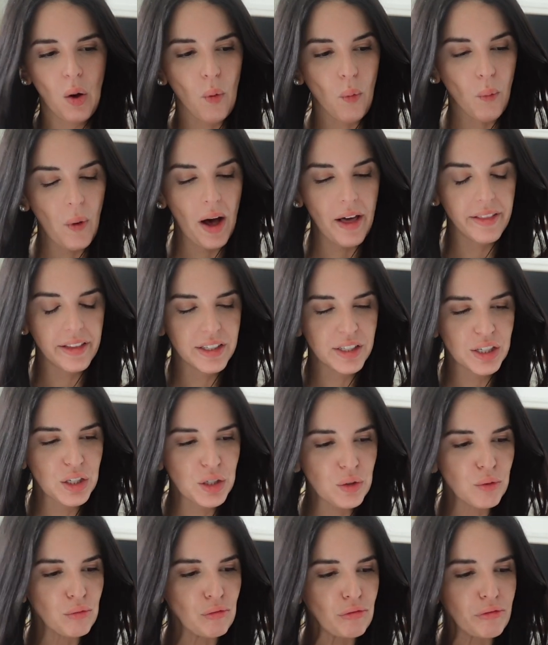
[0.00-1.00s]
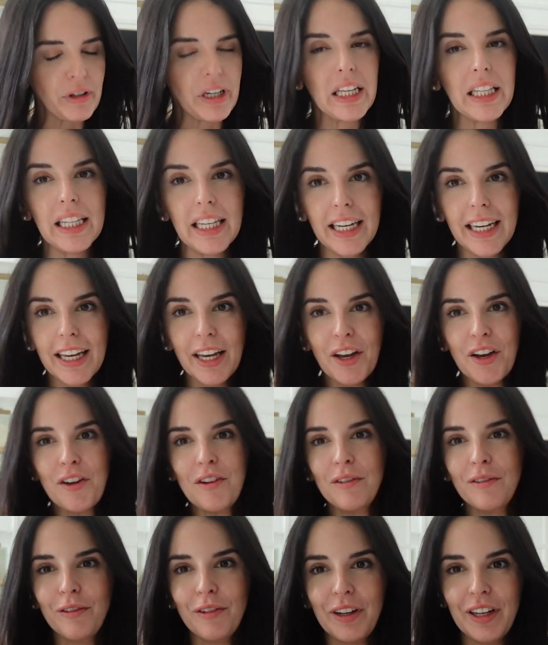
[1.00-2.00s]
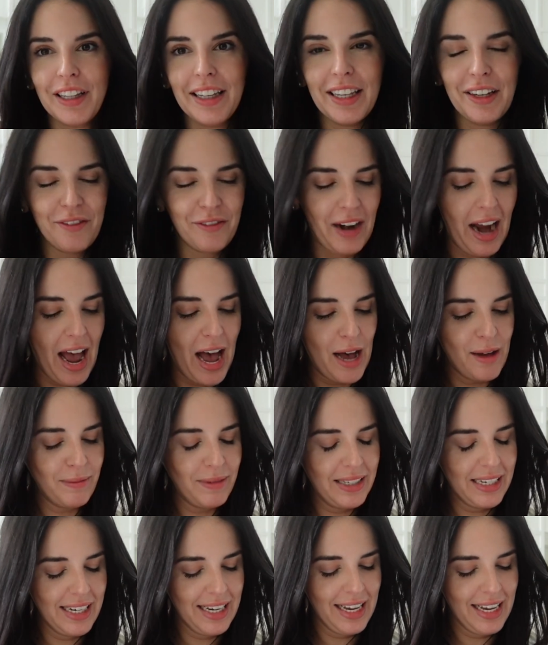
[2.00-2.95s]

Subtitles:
Wow, this is really wrapped.